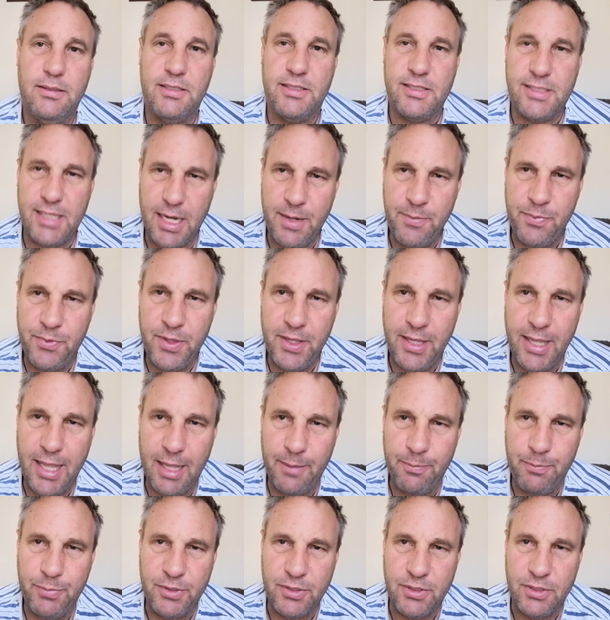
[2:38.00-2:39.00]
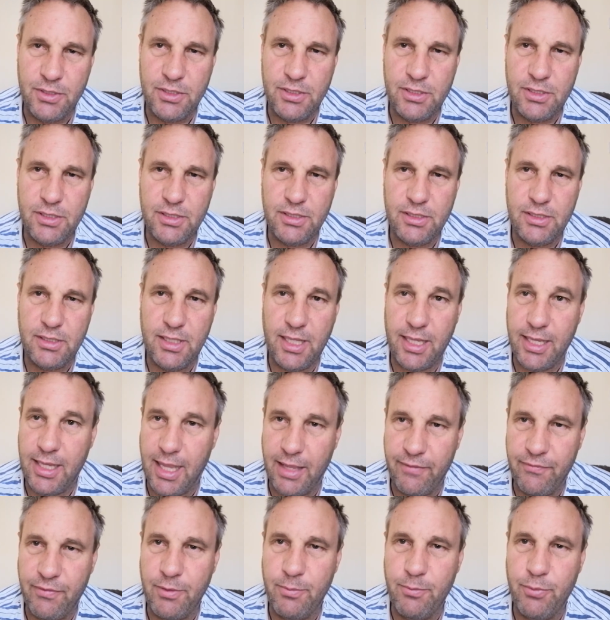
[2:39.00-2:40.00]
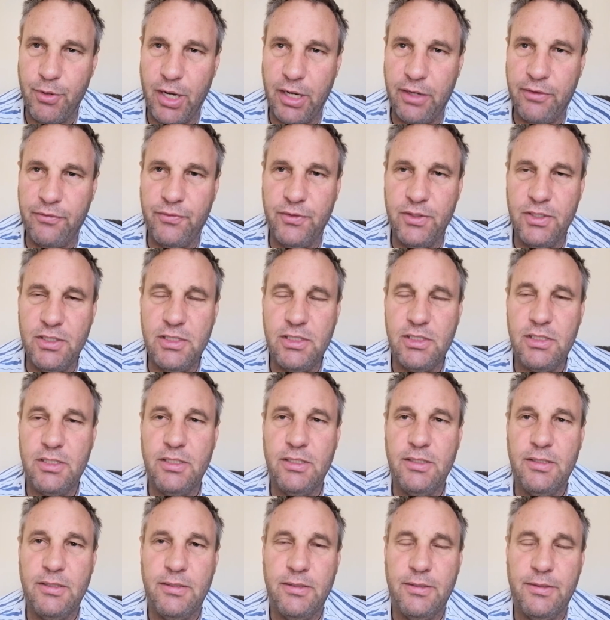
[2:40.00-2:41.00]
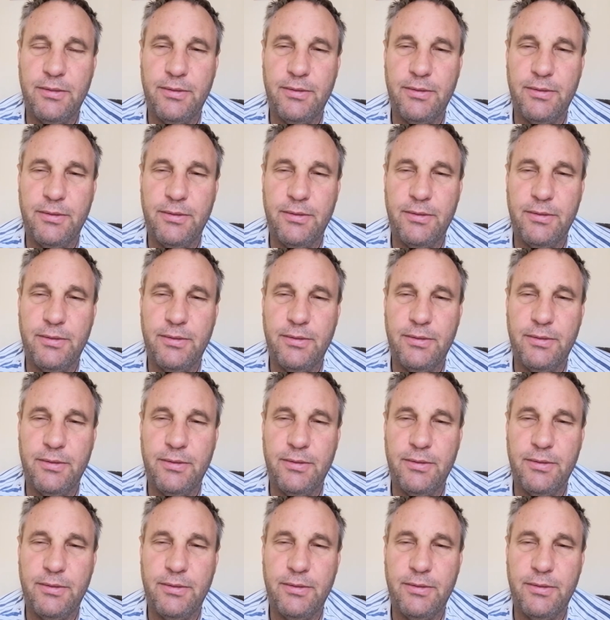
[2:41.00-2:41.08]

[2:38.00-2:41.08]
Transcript: same thing happens. They're having breakfast,